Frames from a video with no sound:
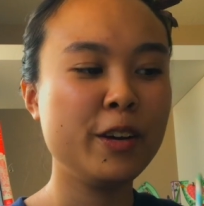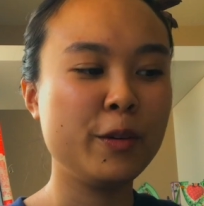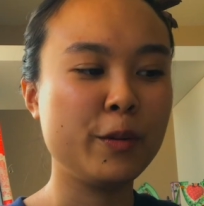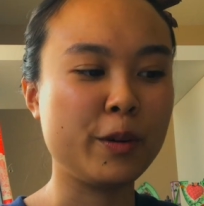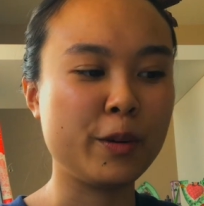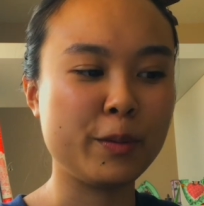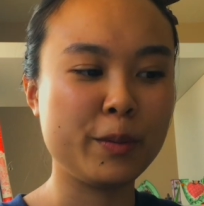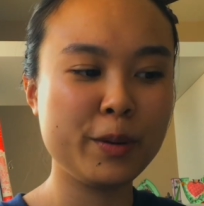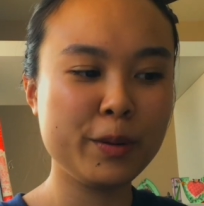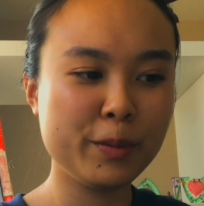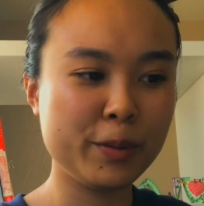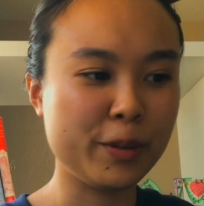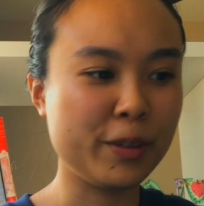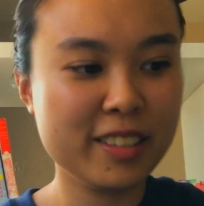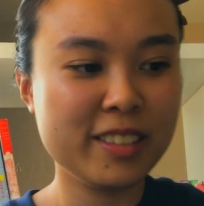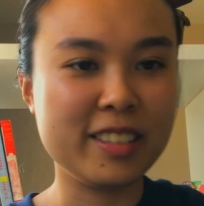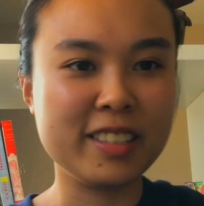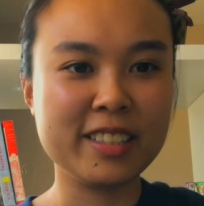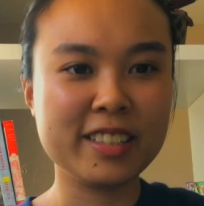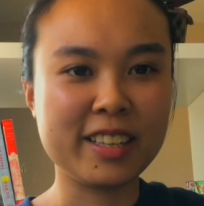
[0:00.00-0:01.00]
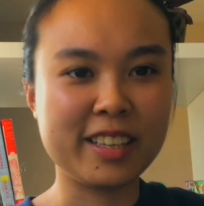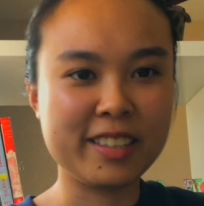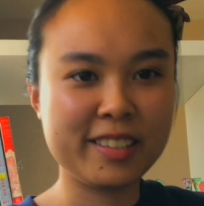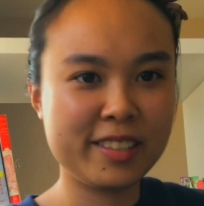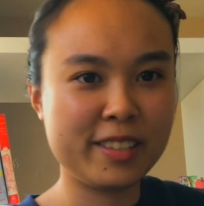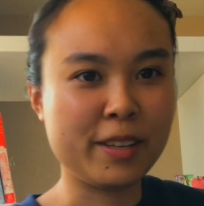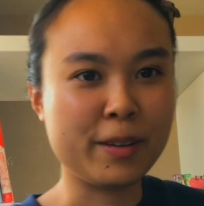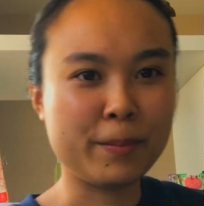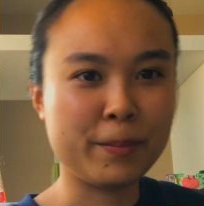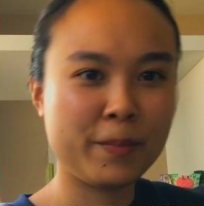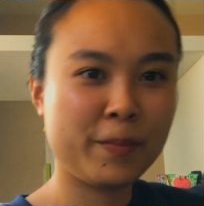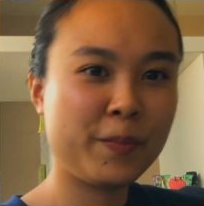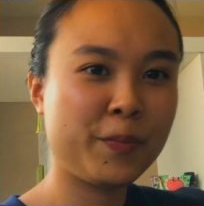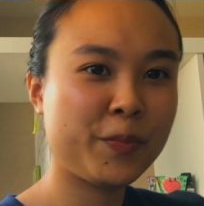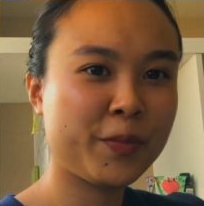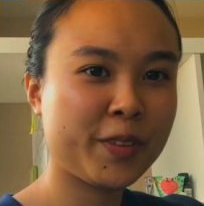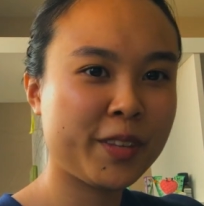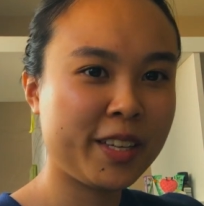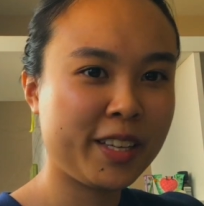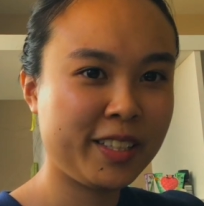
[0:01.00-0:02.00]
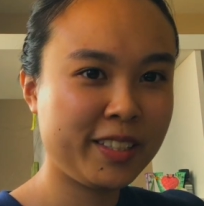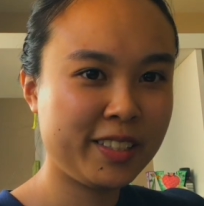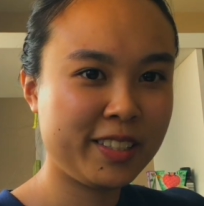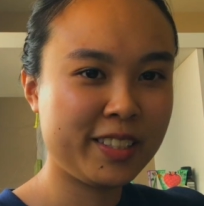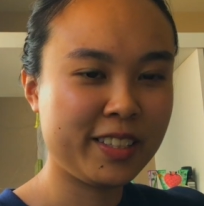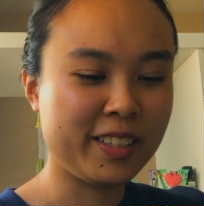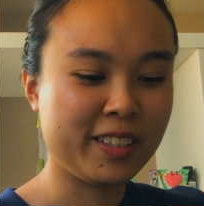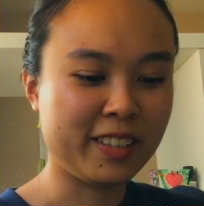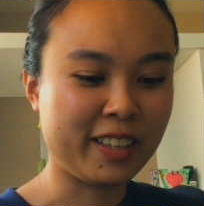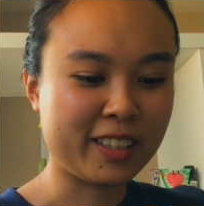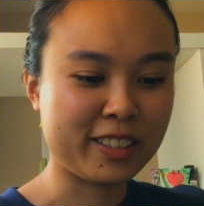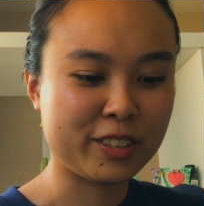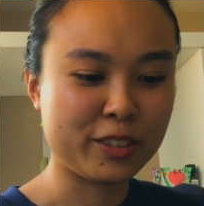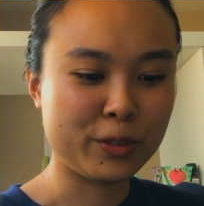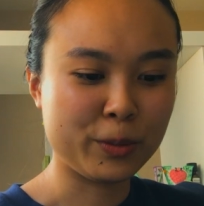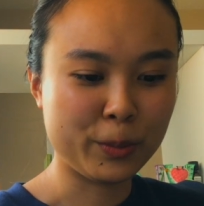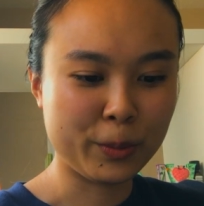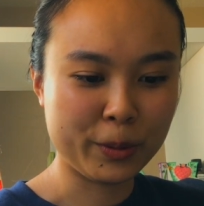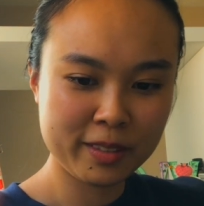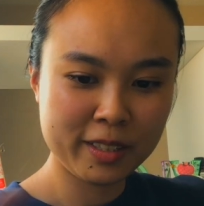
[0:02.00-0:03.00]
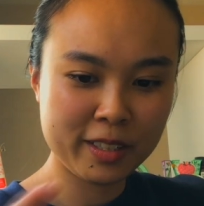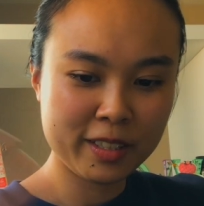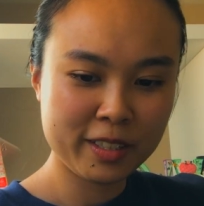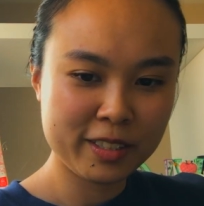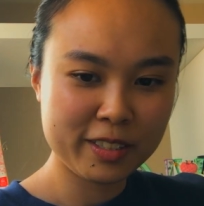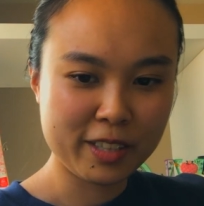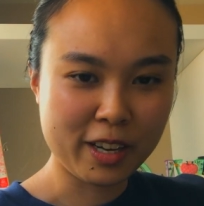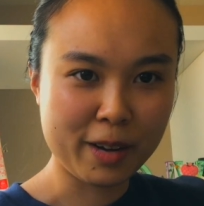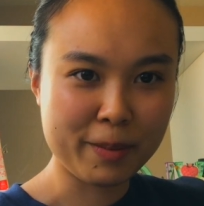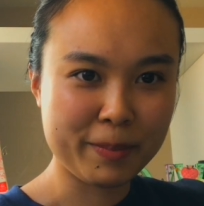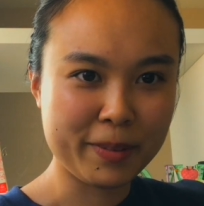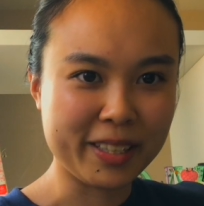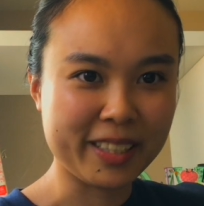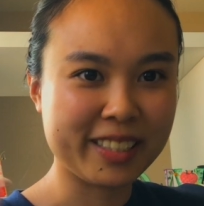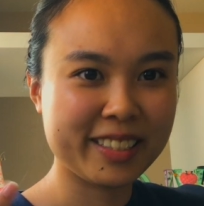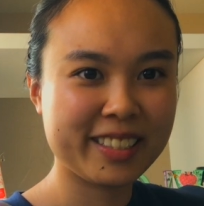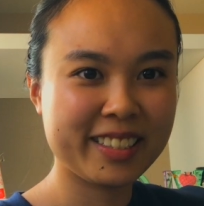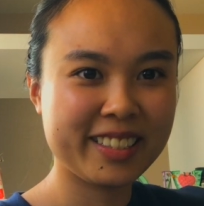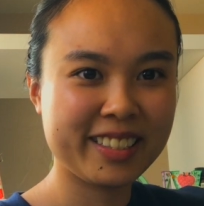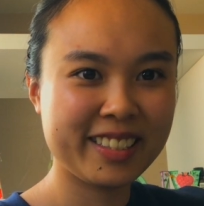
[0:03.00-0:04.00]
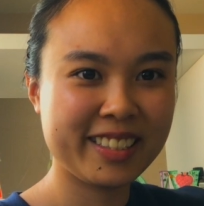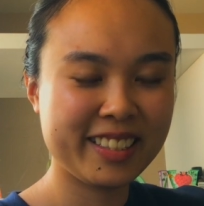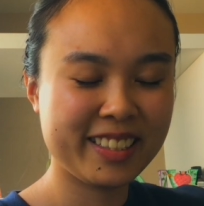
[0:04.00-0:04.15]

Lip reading: where we will discuss some intellectual topics.